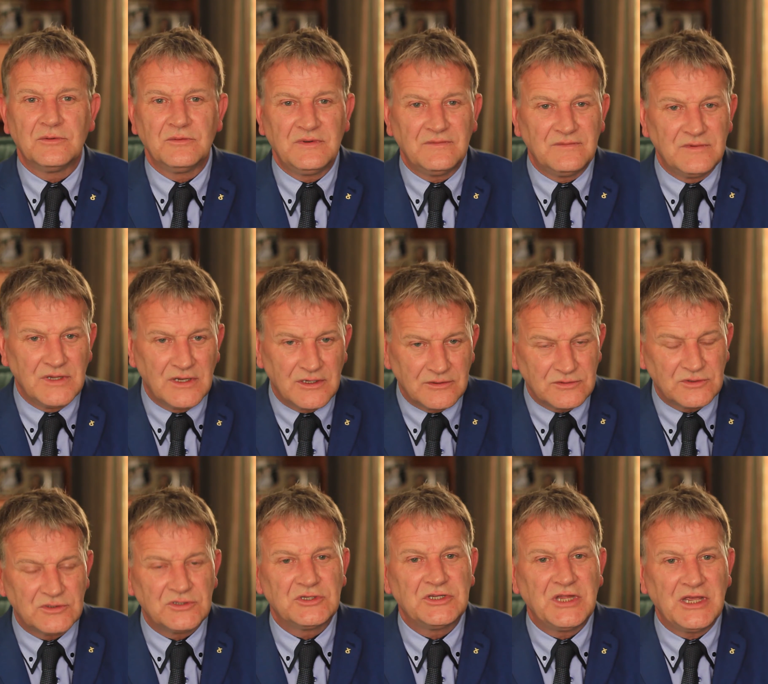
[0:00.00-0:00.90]
We've now
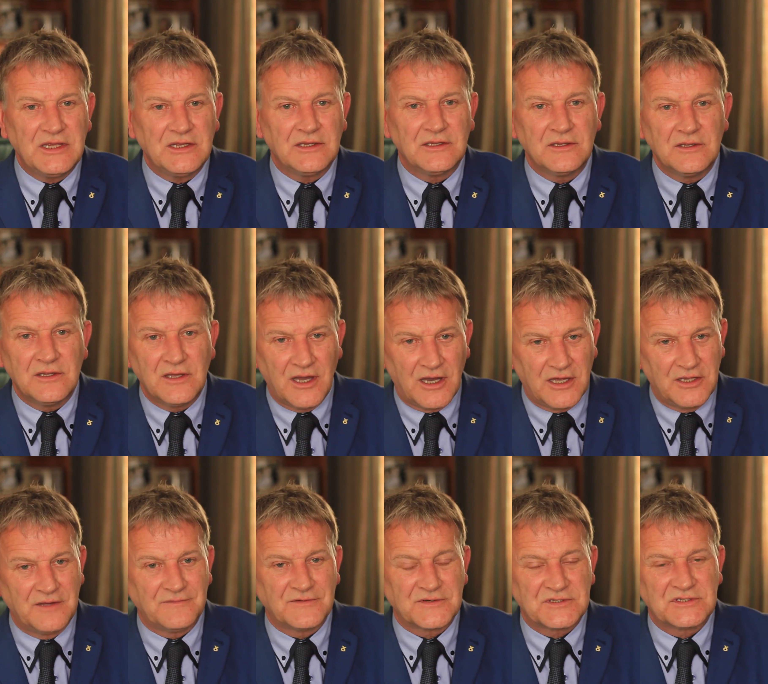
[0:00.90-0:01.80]
taken
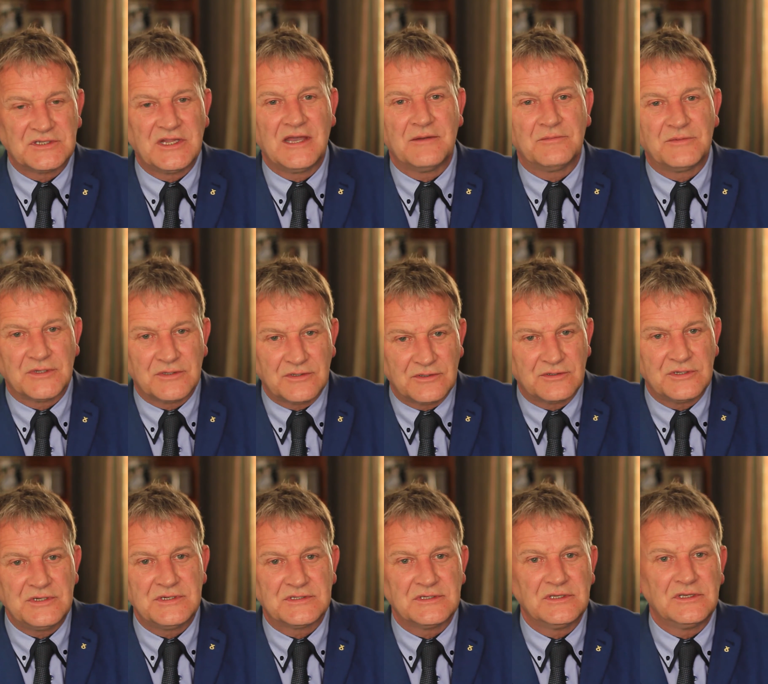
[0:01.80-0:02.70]
another step to
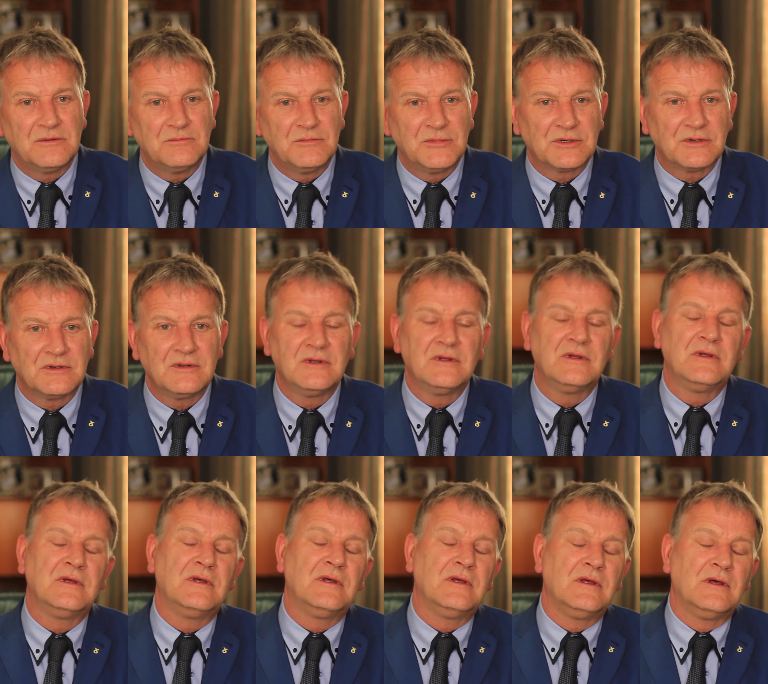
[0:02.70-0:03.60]
increase the number
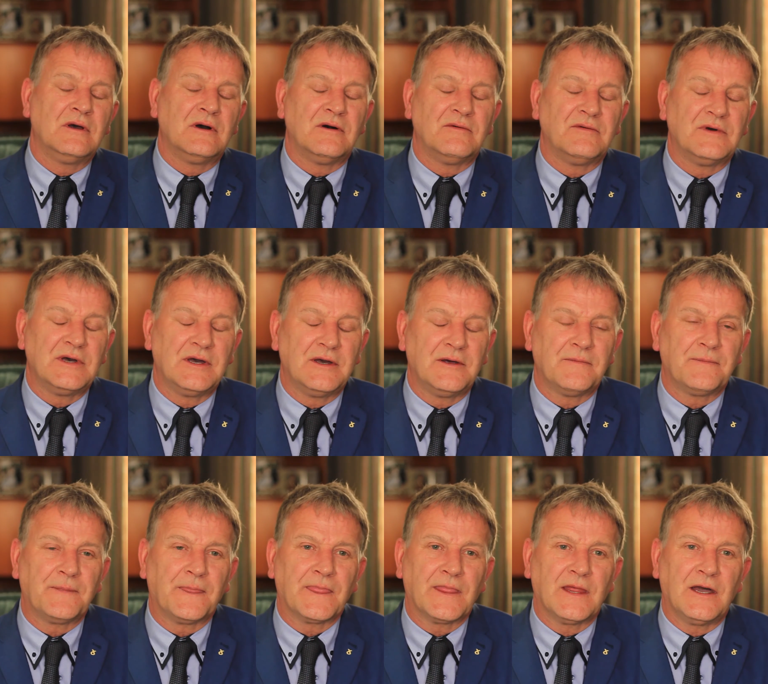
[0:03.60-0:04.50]
of
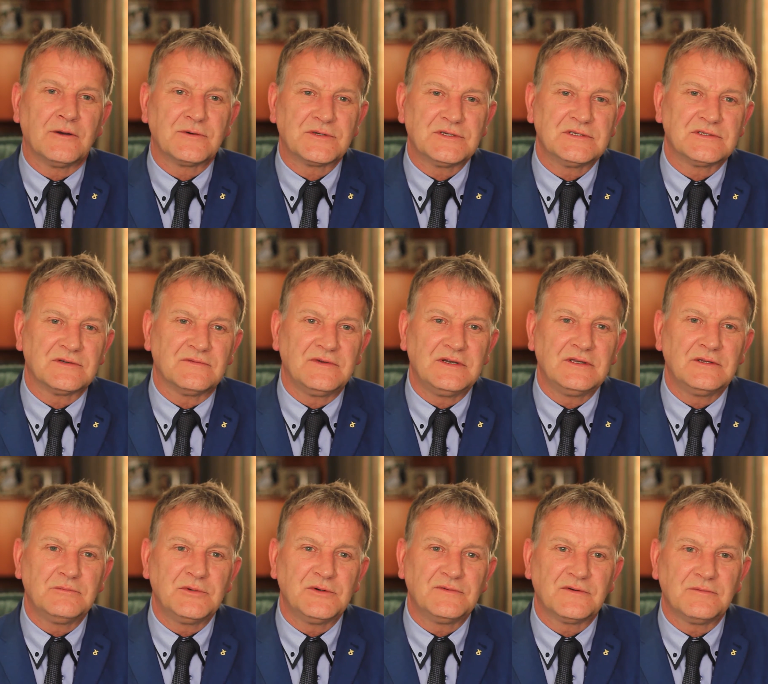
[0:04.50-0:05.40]
houses
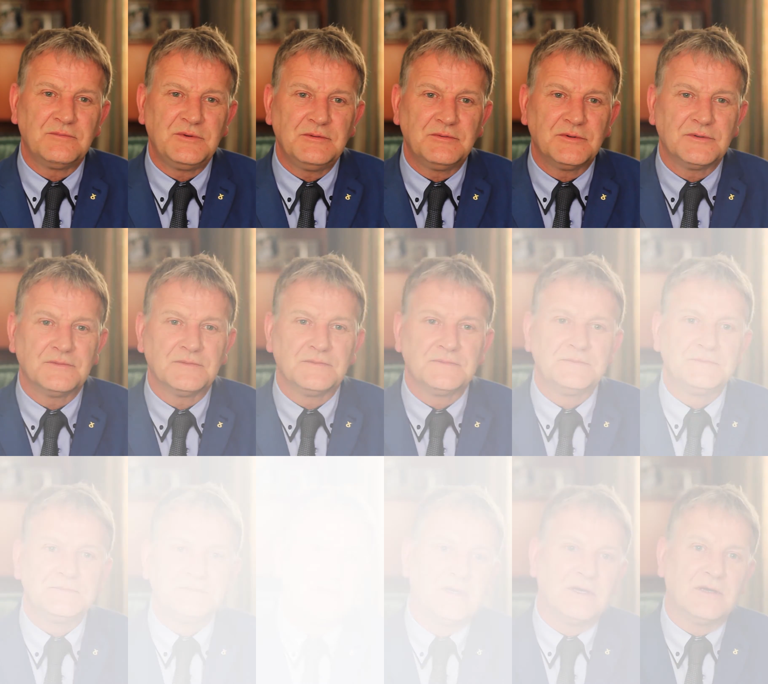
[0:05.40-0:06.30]
available for people,
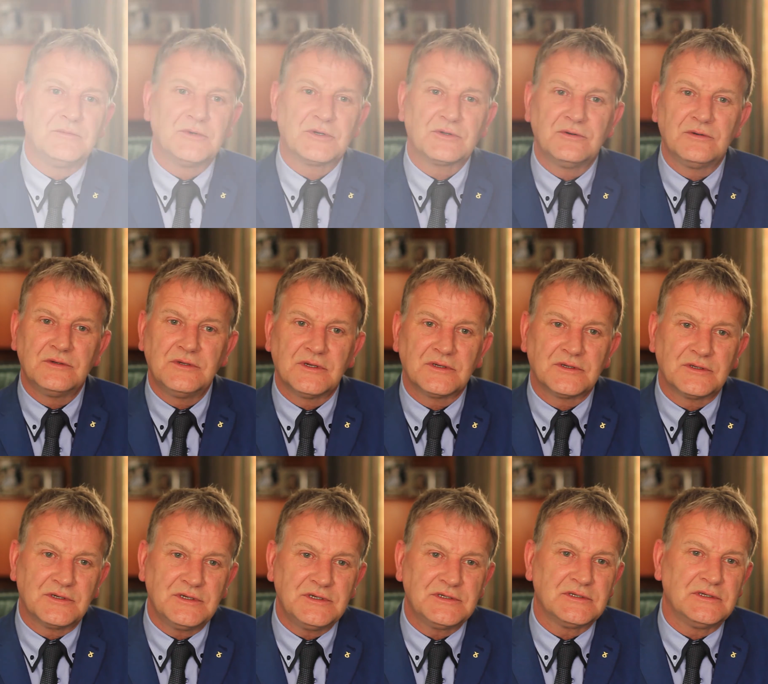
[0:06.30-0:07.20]
and we're going to
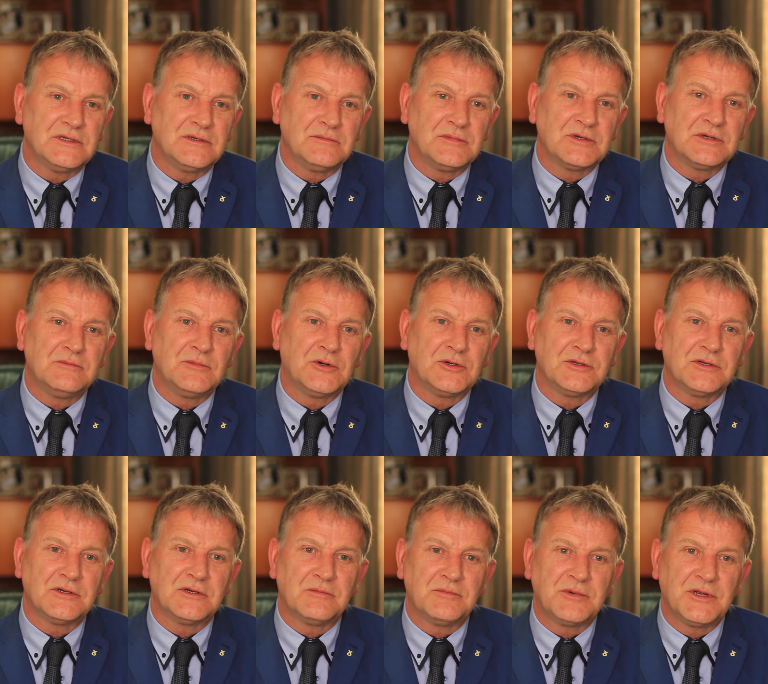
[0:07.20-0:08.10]
increase the number of
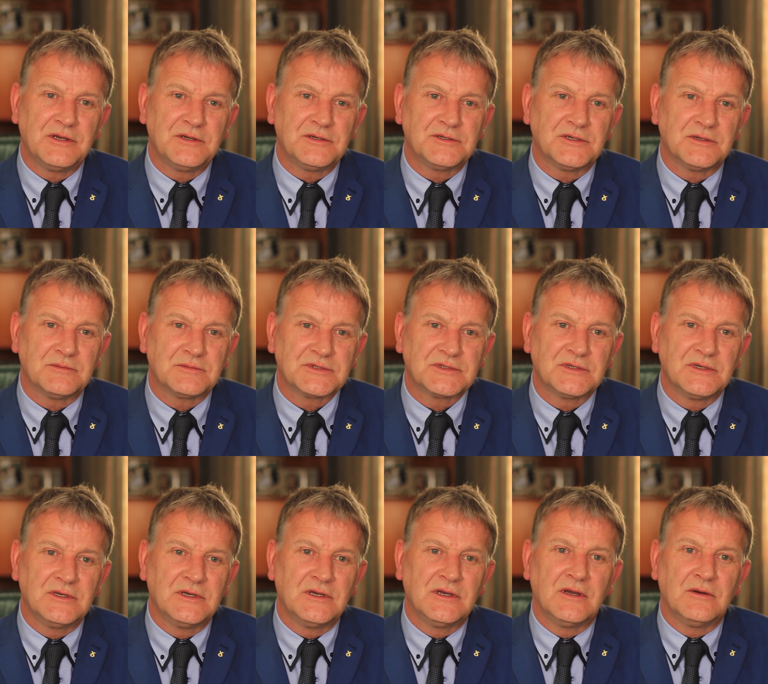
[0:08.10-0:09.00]
modern apprenticeships,
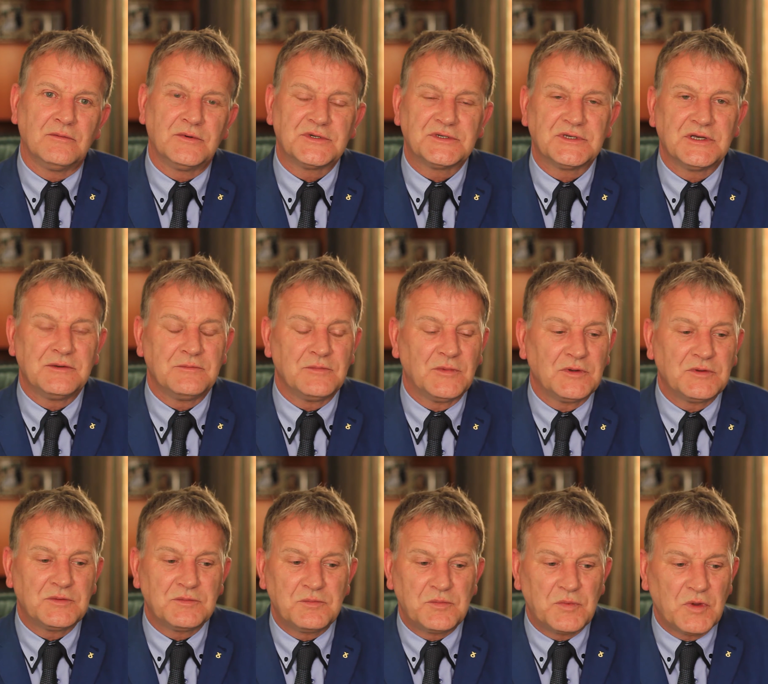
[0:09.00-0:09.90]
which
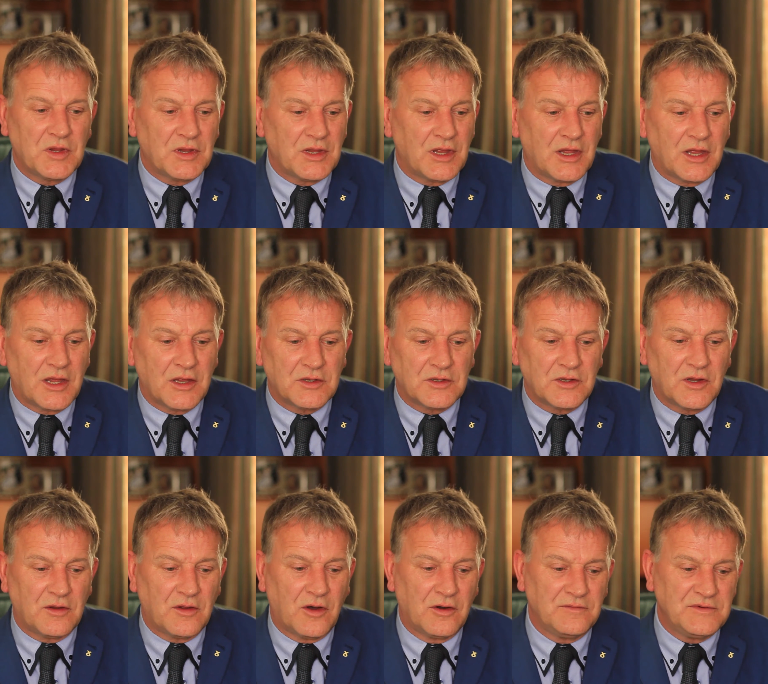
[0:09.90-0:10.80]

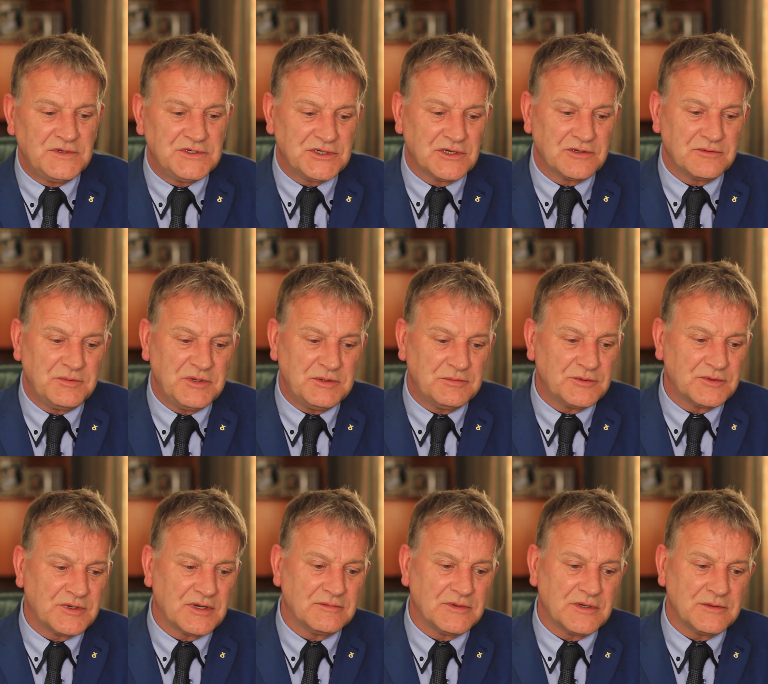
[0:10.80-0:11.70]
all these young people
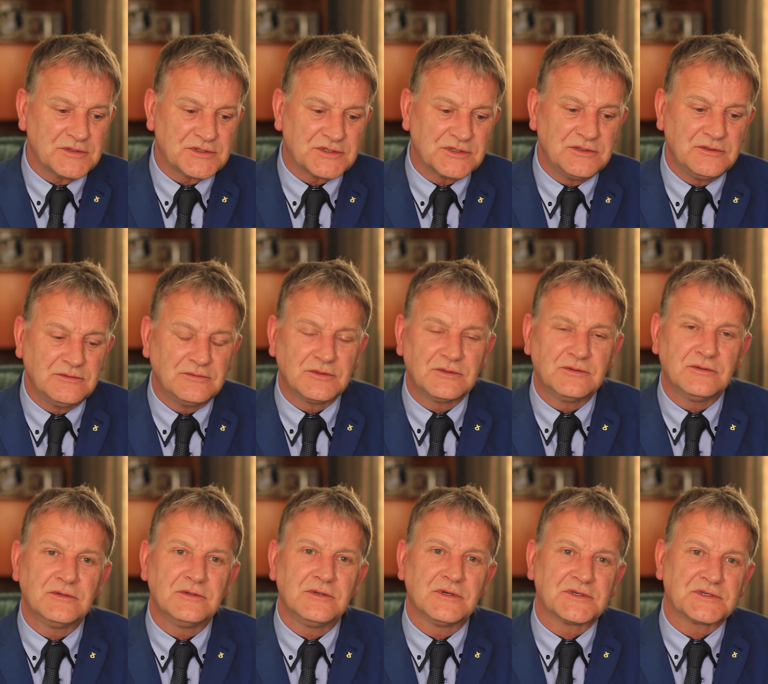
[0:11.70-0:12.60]
coming out of school will
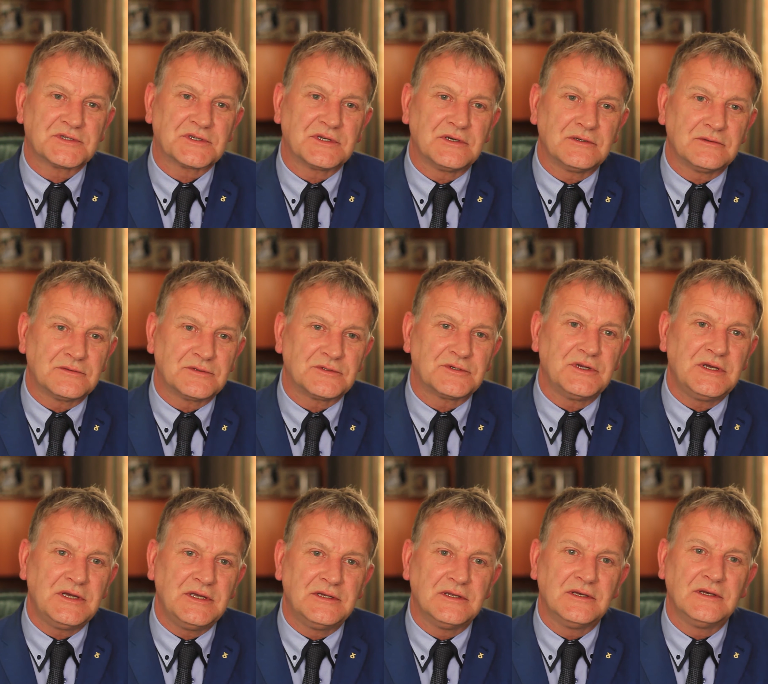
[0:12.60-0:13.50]
go into a skilled
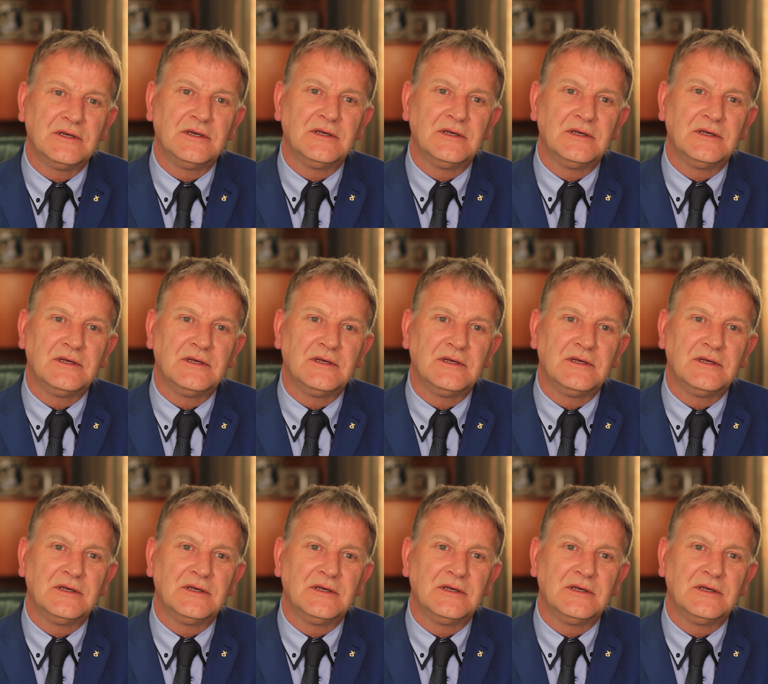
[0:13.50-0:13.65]
trade